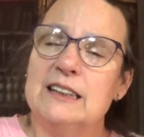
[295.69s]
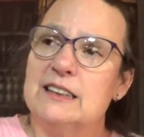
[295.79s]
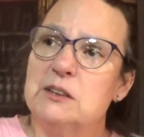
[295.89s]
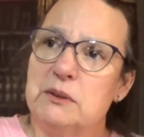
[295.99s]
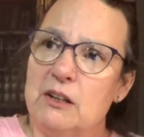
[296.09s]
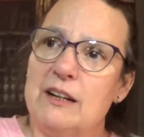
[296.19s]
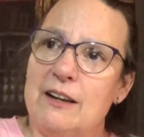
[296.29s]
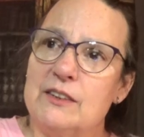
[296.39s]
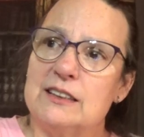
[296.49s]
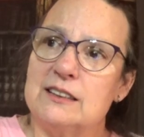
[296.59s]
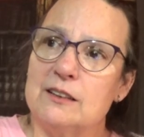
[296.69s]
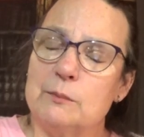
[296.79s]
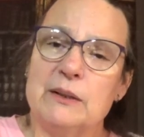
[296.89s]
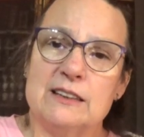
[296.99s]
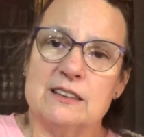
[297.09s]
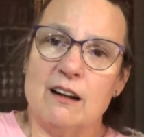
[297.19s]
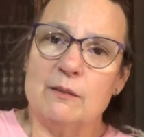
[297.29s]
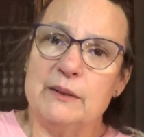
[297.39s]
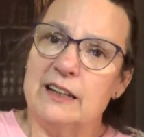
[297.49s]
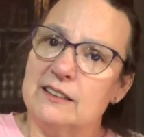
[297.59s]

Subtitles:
Since we don't have the slurping, slarping,